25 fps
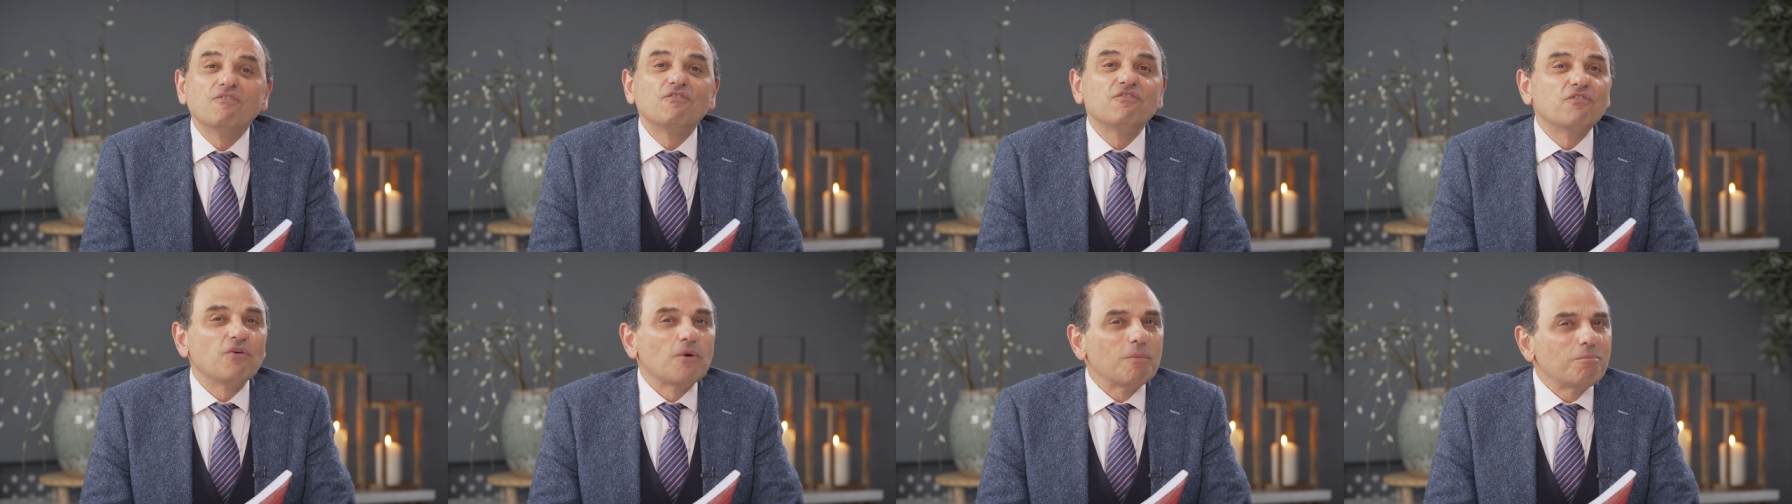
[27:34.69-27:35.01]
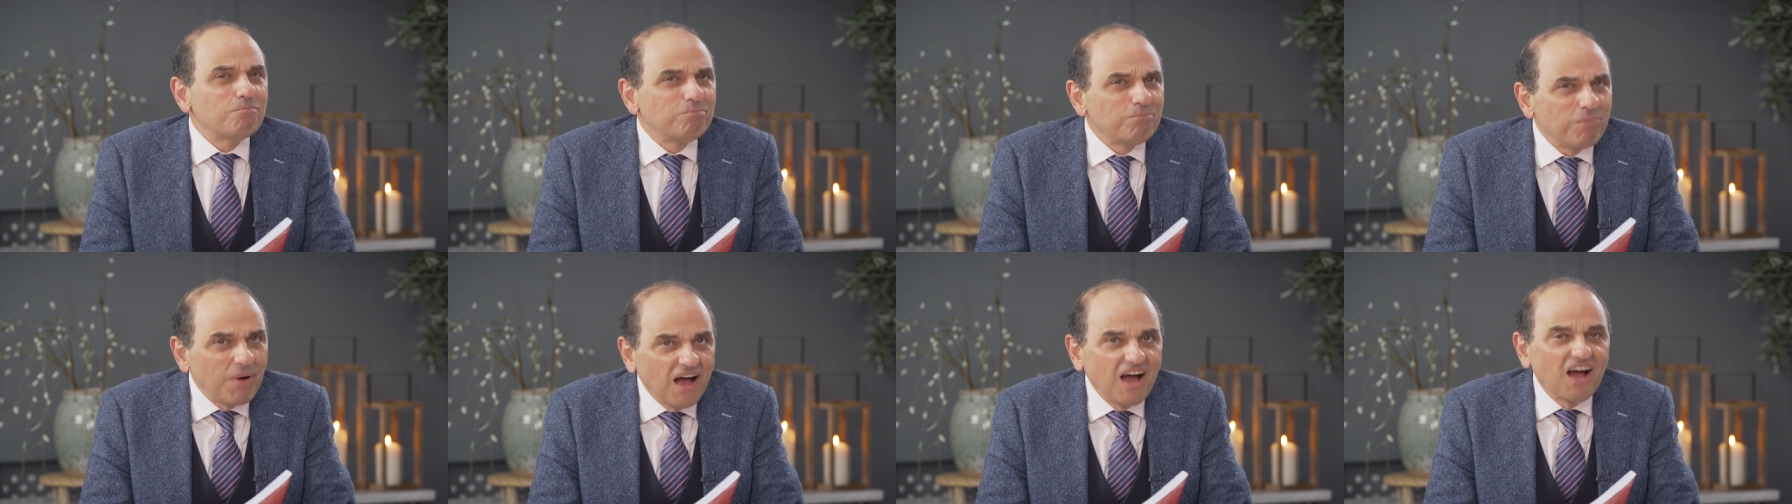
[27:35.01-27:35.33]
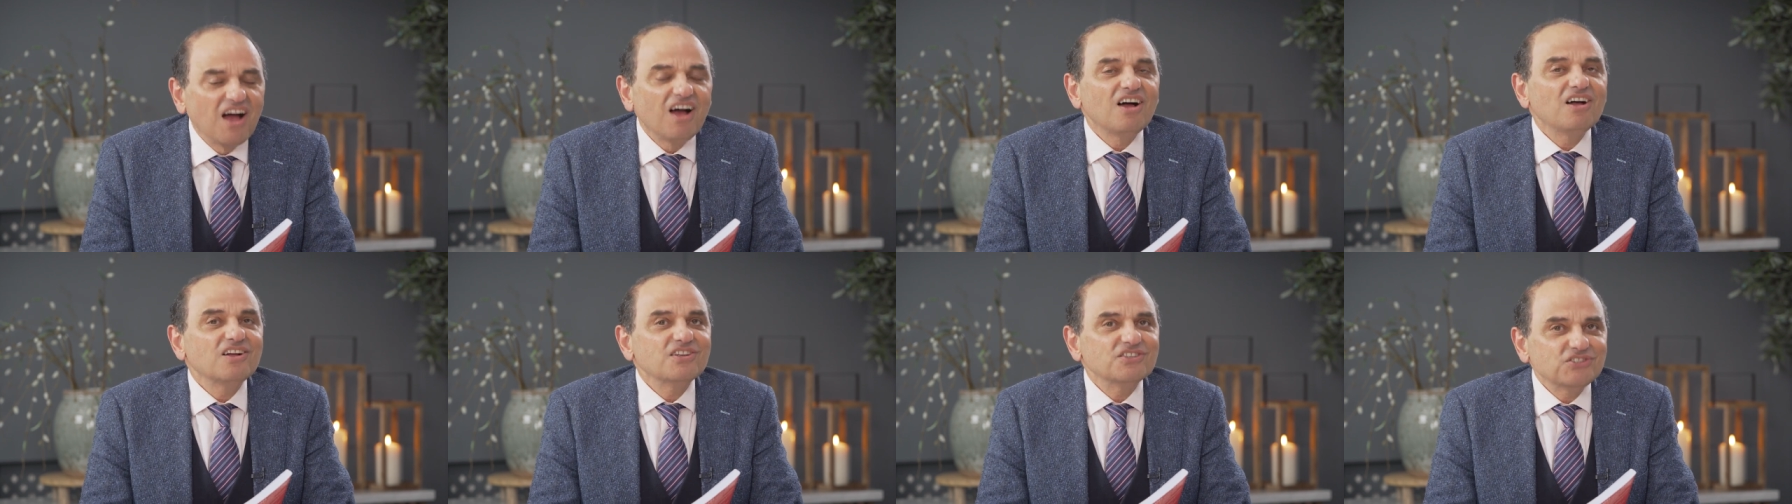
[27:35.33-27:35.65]
for
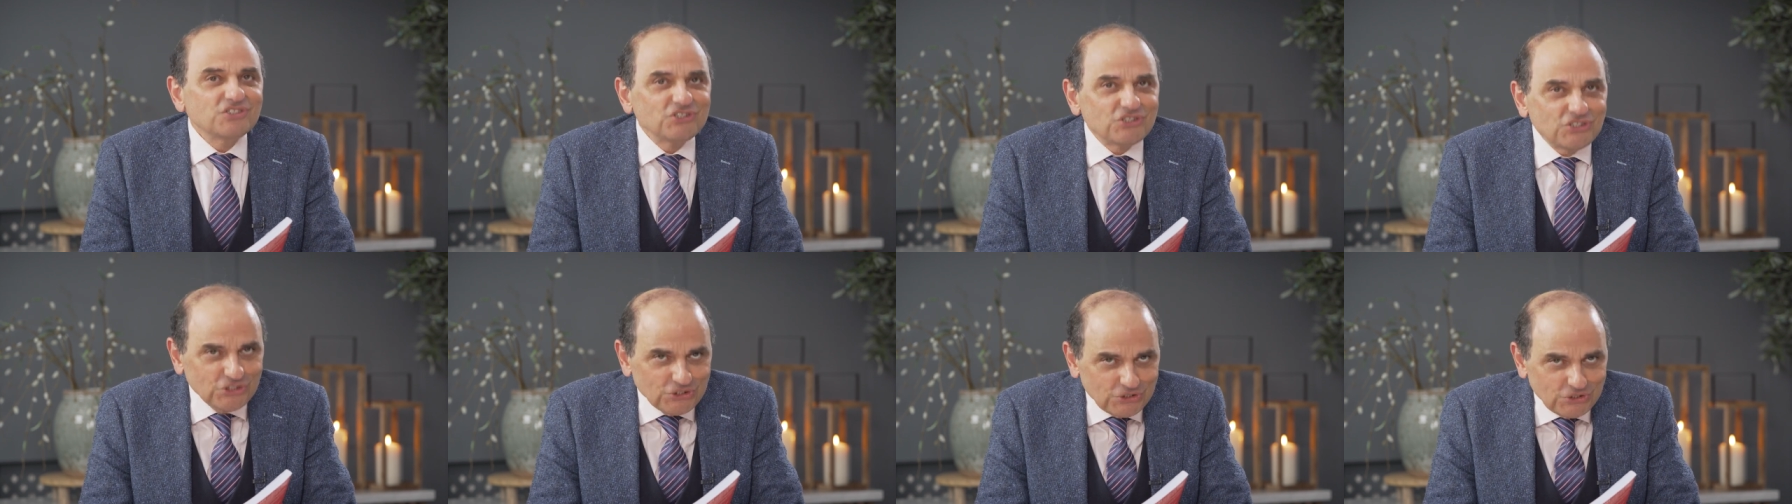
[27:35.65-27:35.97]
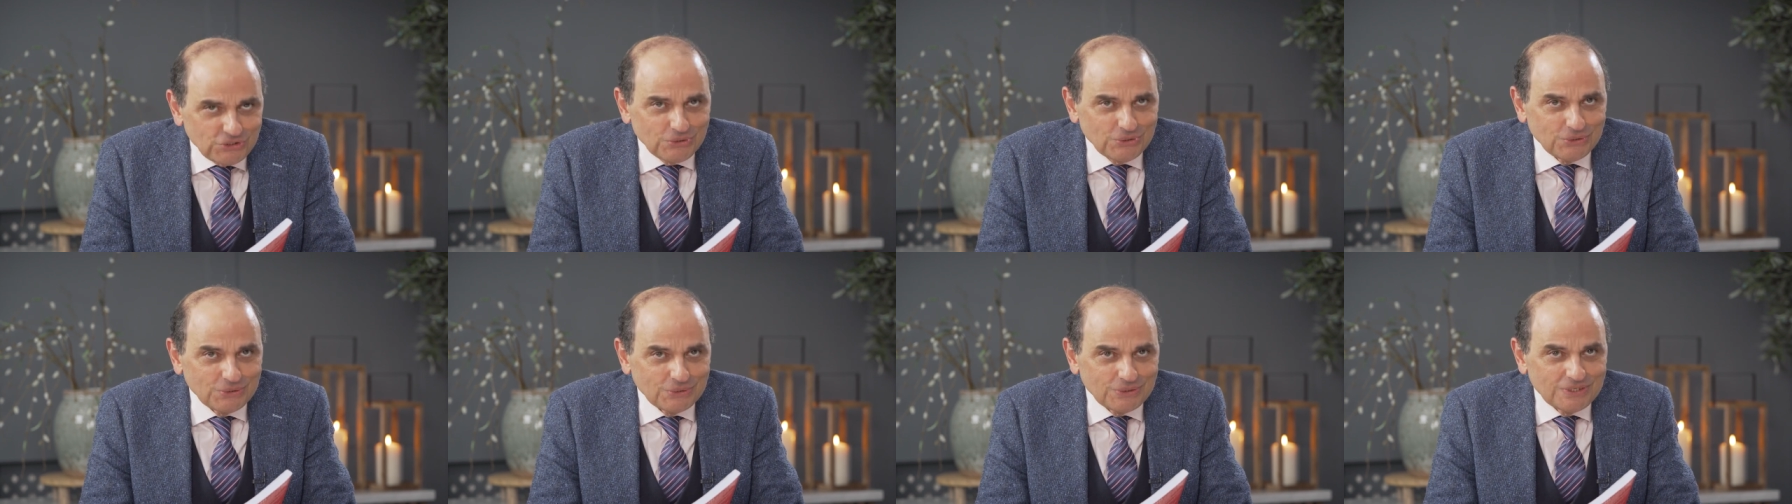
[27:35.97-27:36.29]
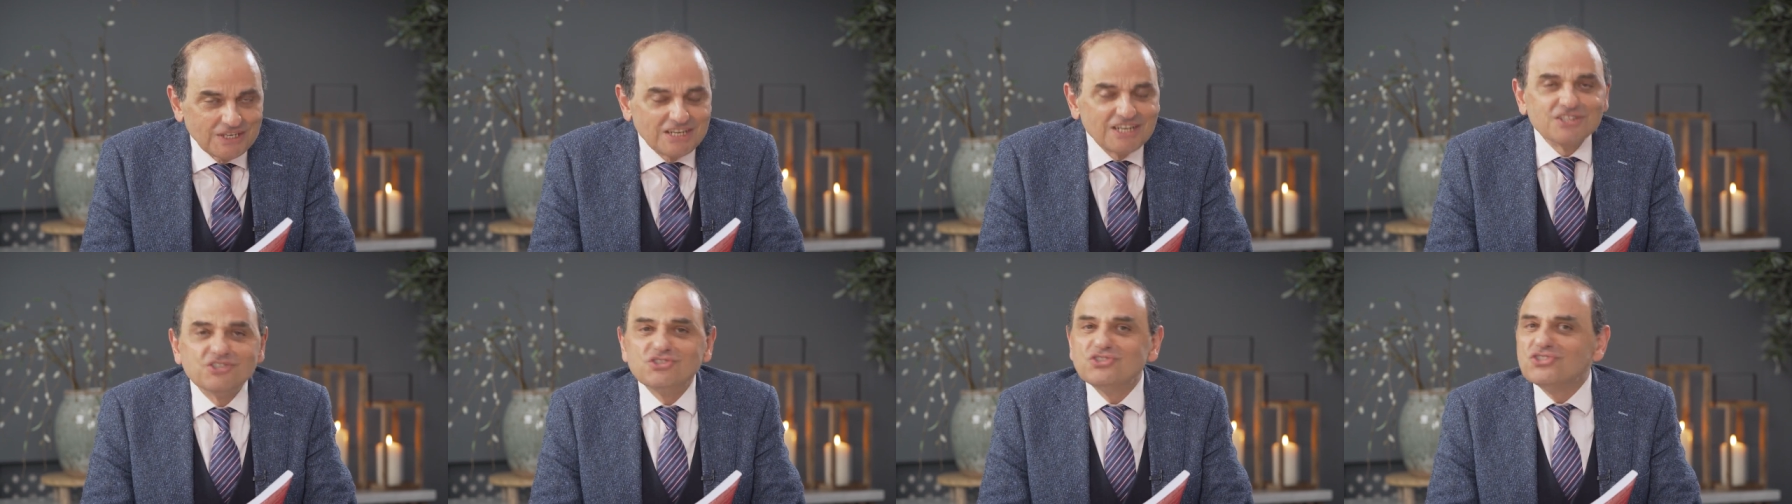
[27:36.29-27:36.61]
part two.
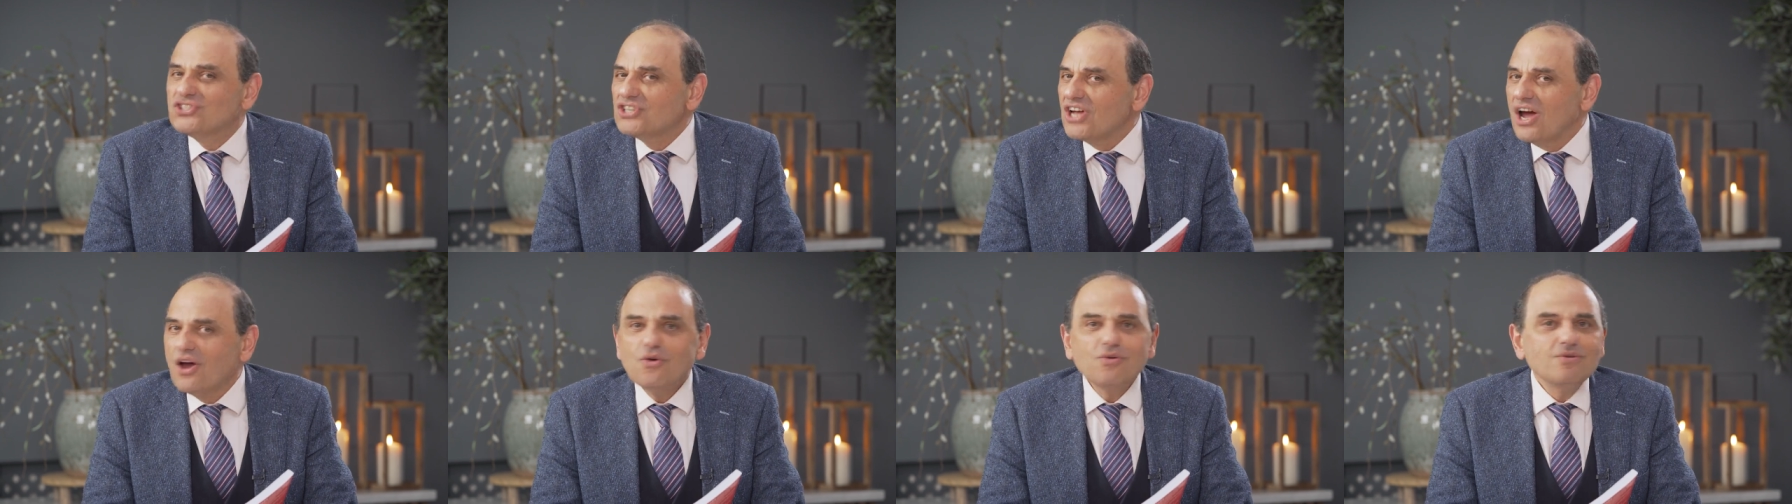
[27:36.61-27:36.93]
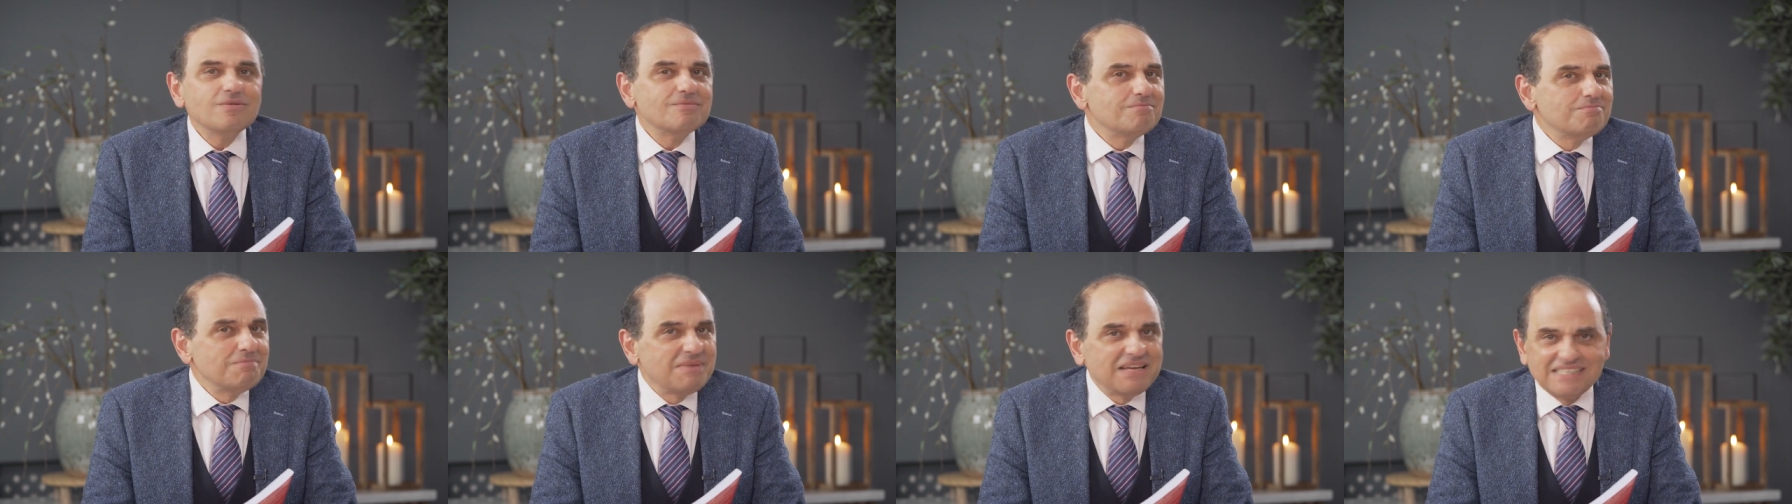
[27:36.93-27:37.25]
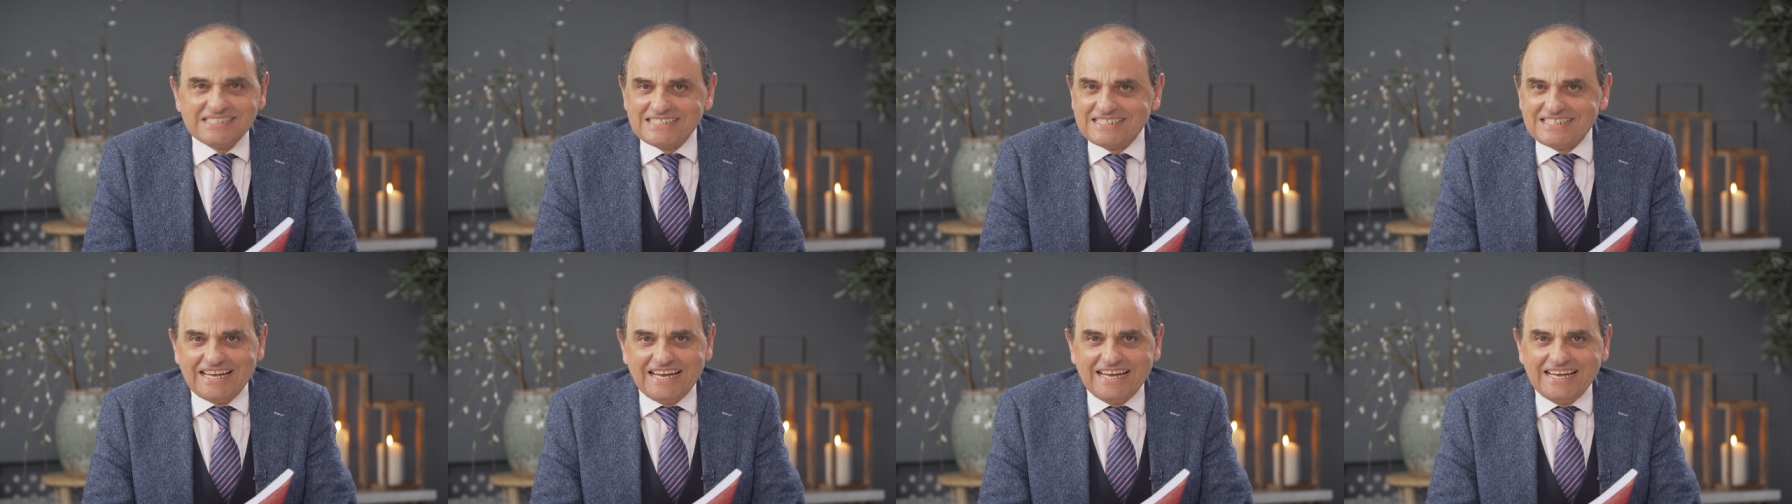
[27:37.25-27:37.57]
Don't
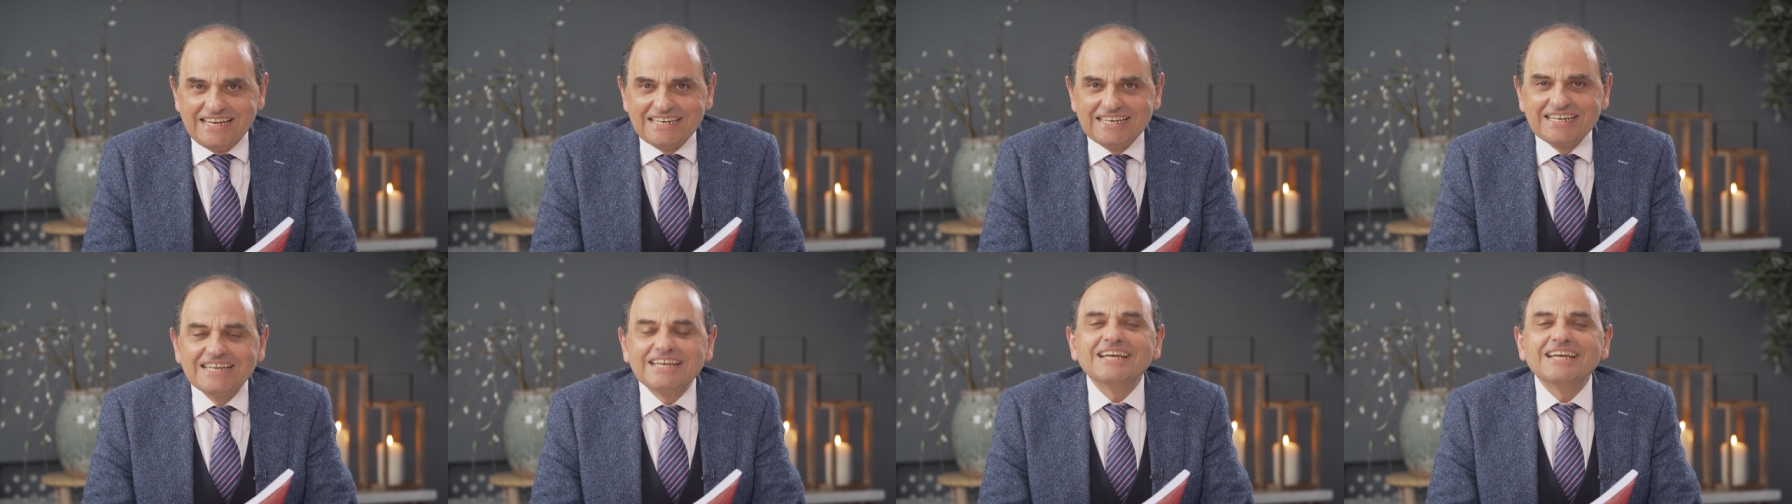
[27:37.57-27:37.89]
miss it.